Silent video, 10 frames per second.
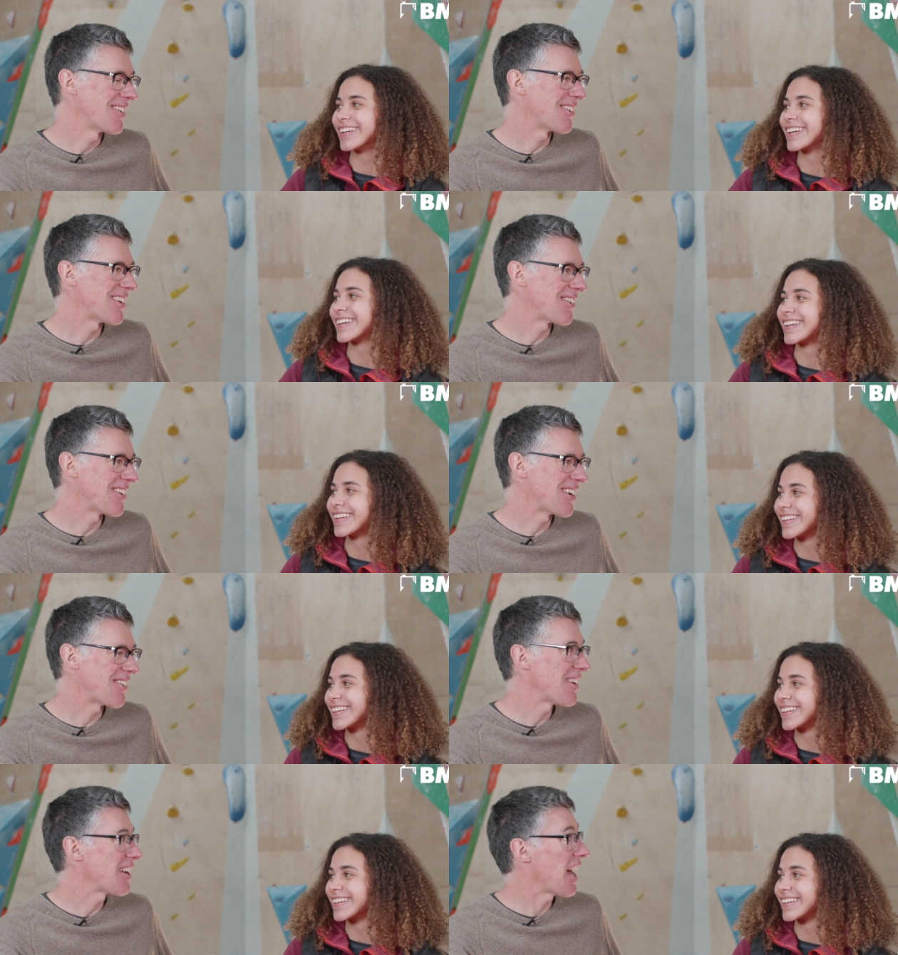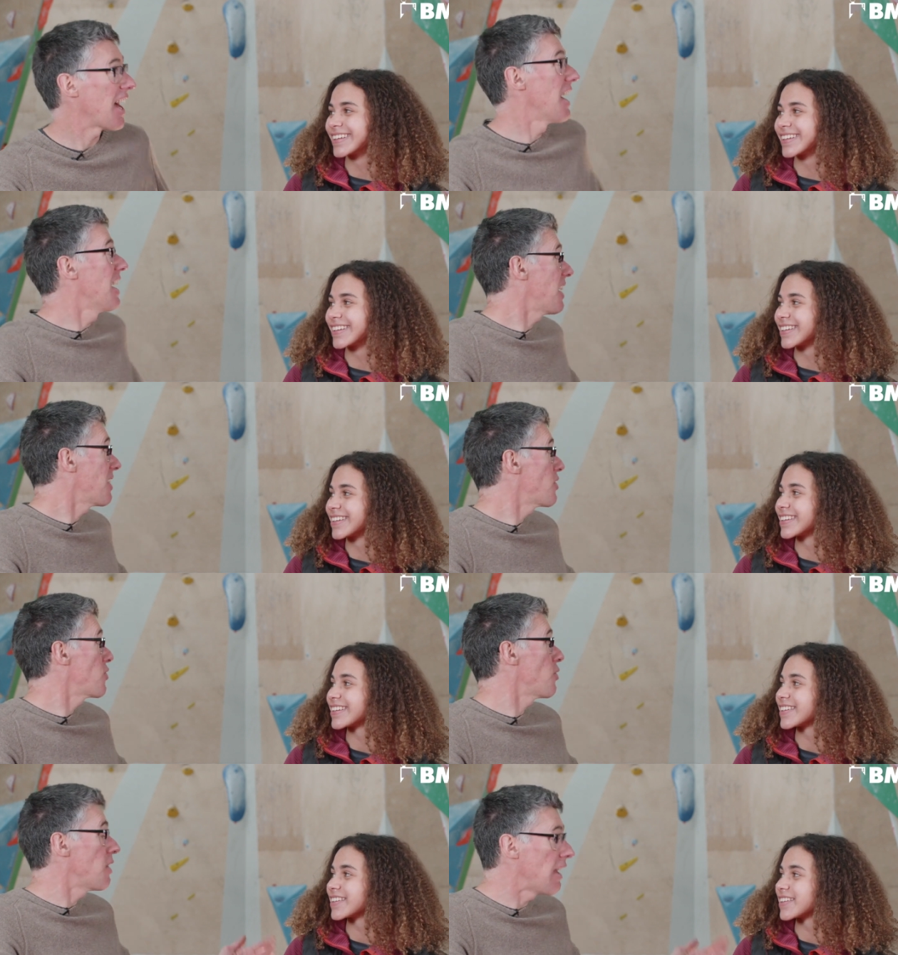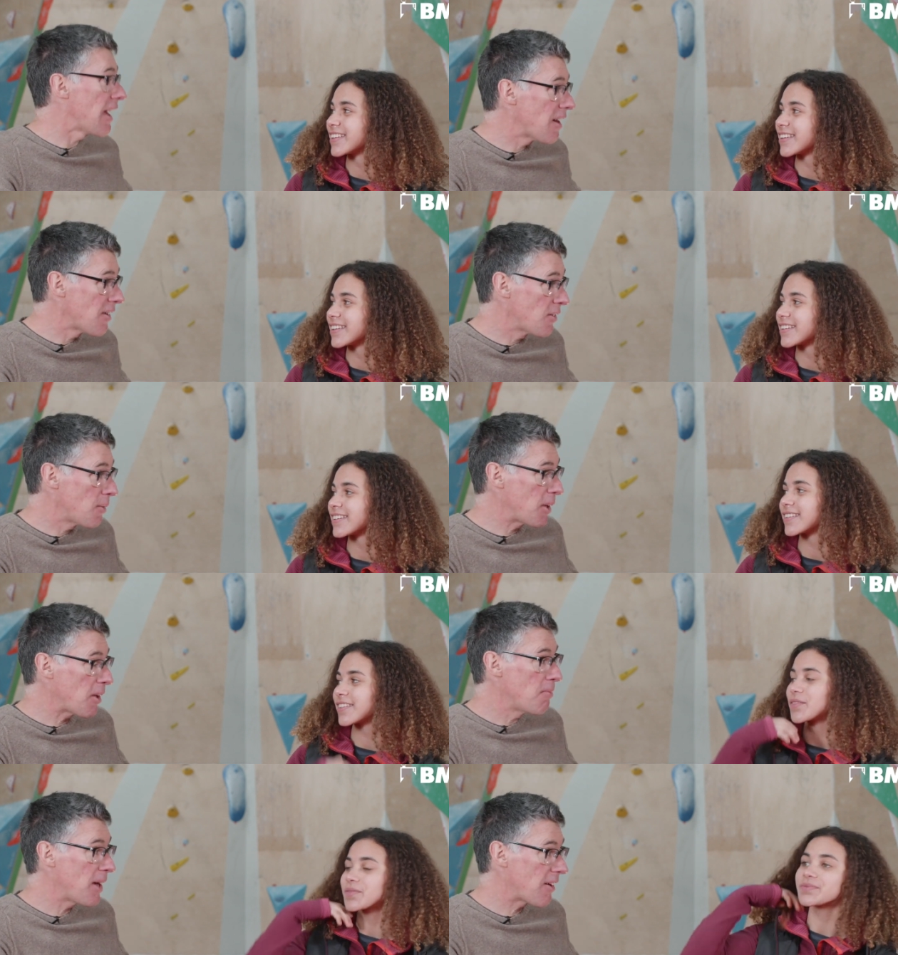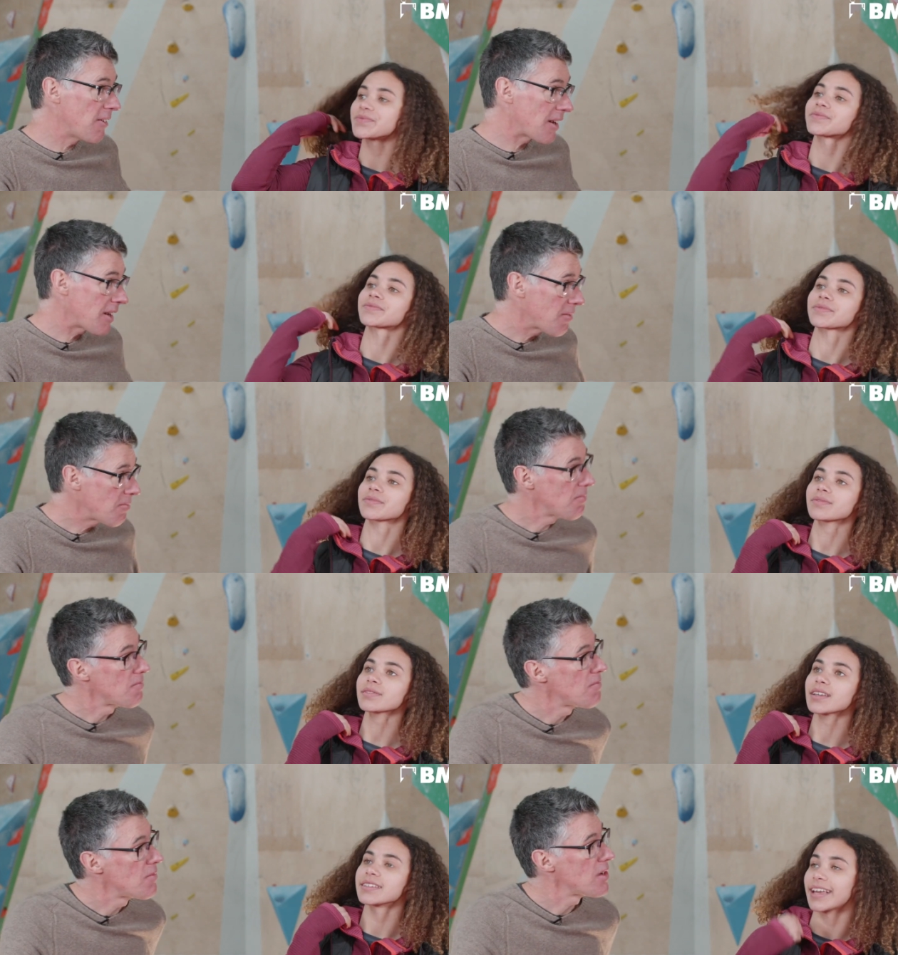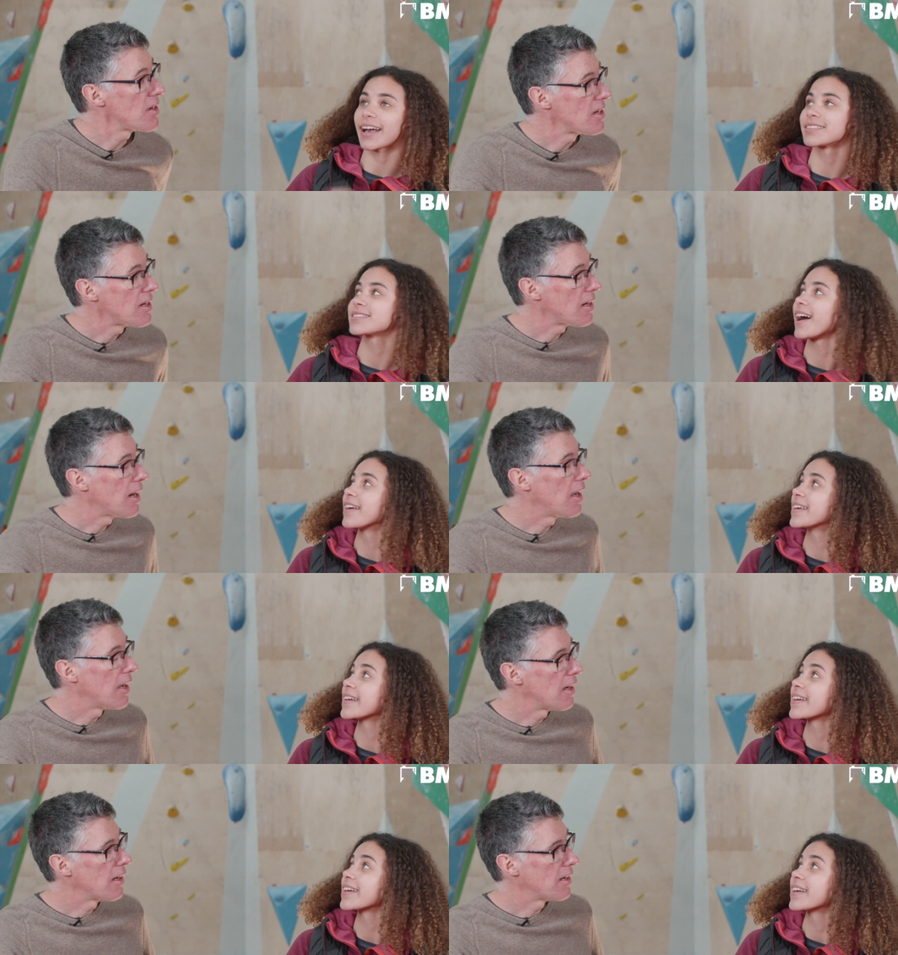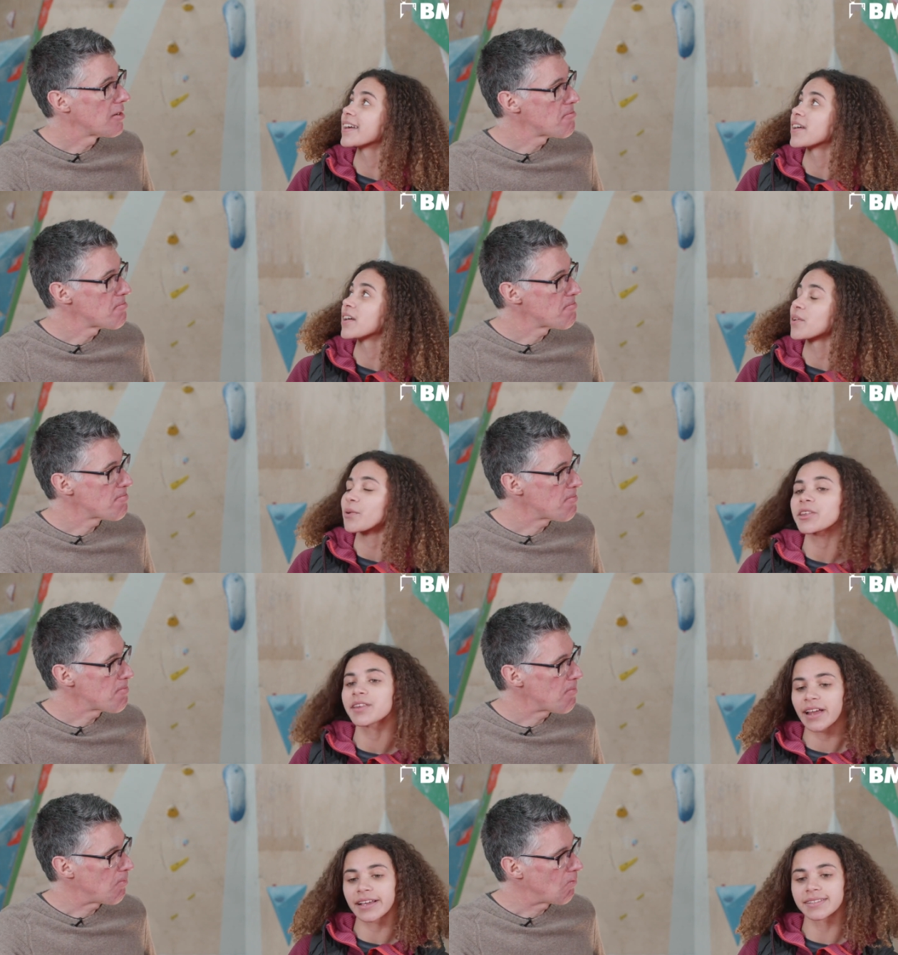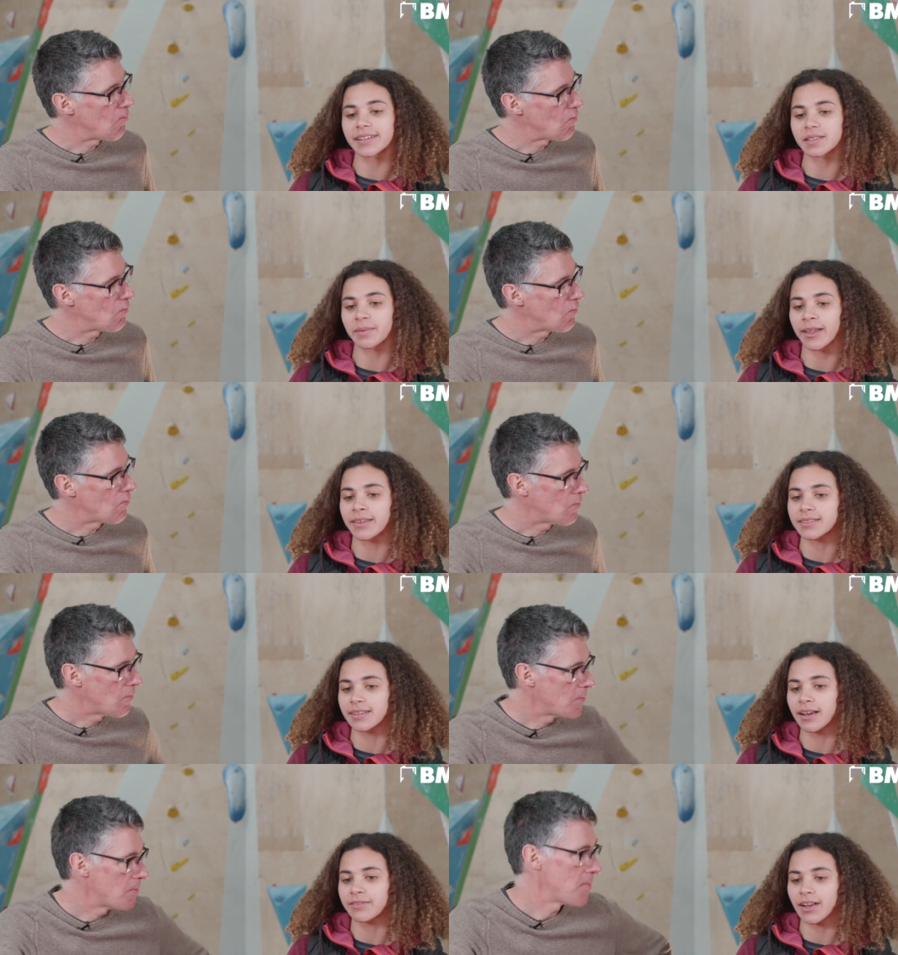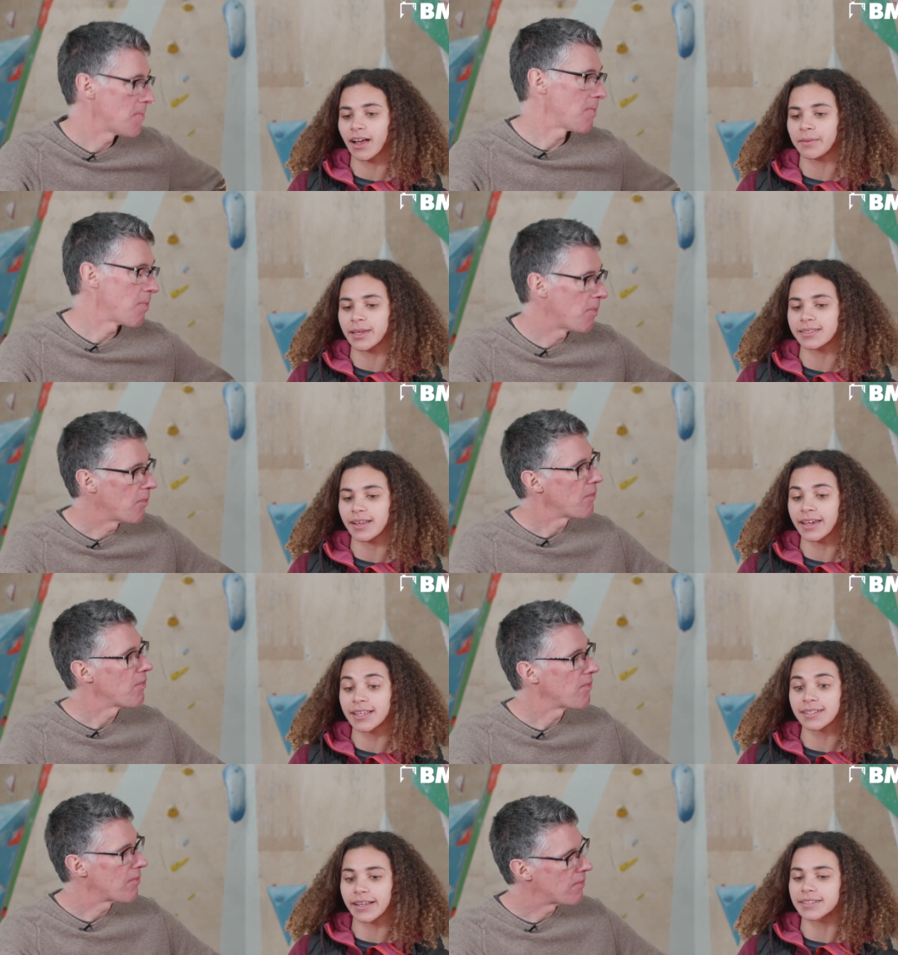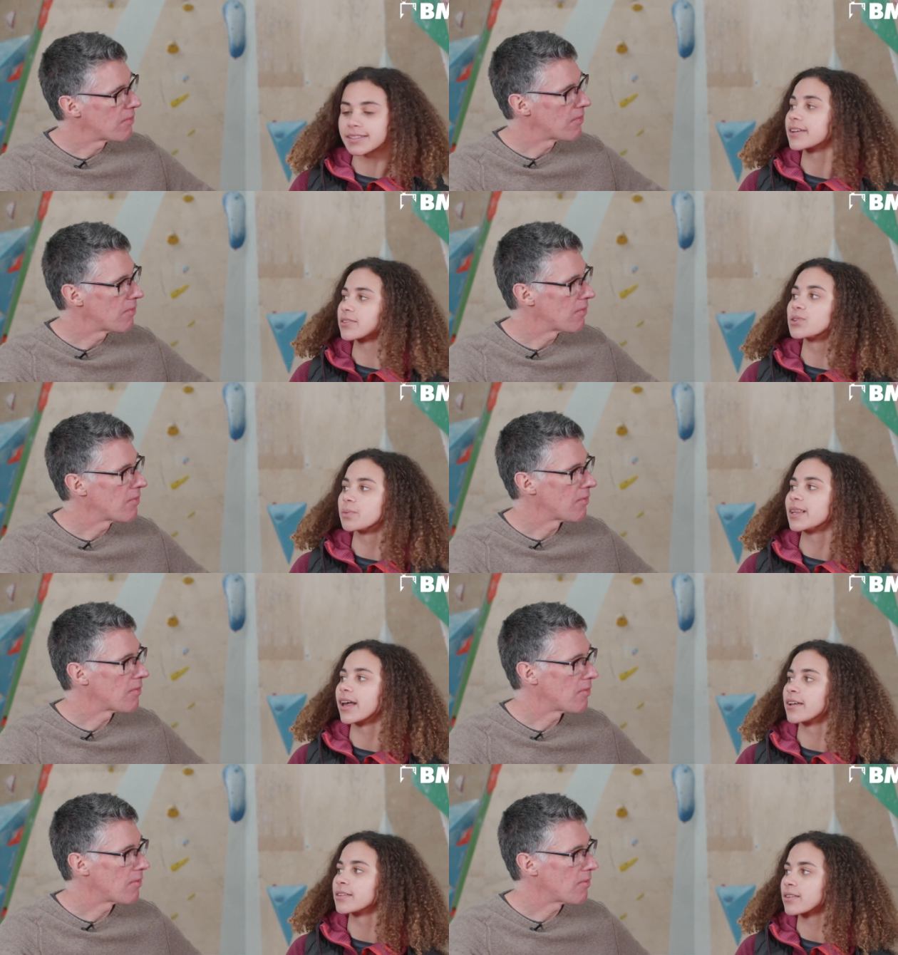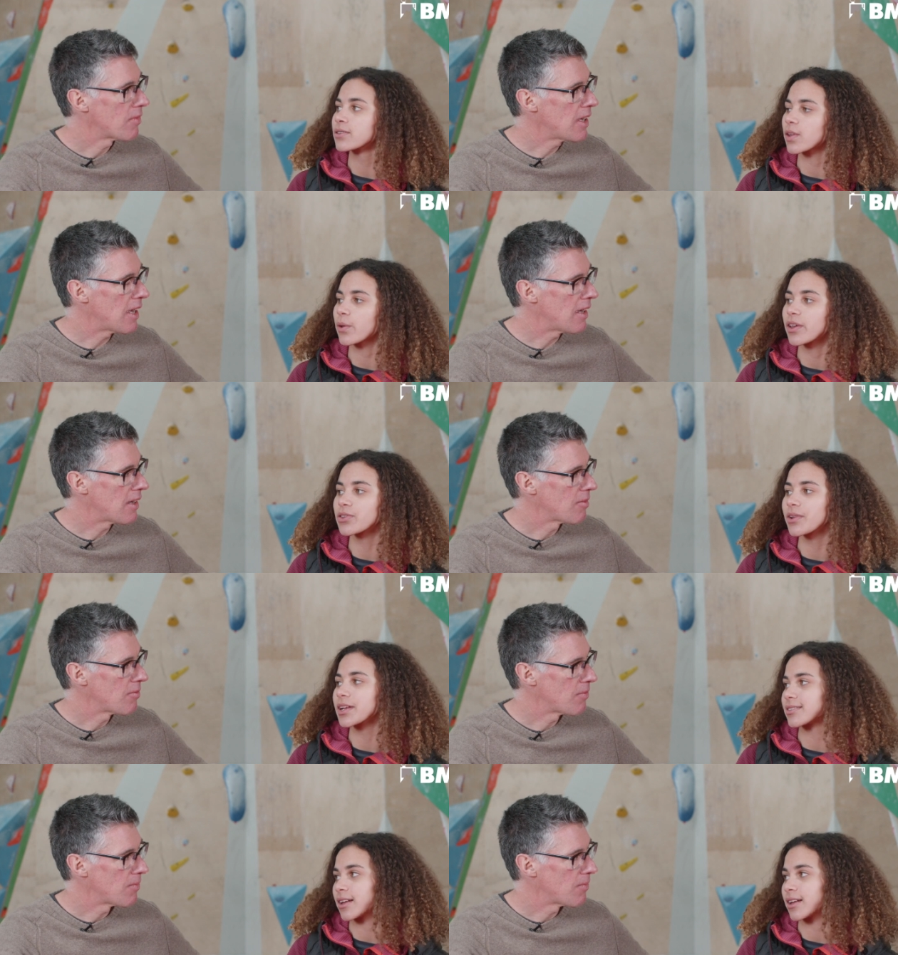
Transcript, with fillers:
Speaker 1: right, right, right. Uh, do you learn to become better at it?
Speaker 2: Yes, I think one of the nice things about this style of climbing is that it is like a skill to be learned. So it is really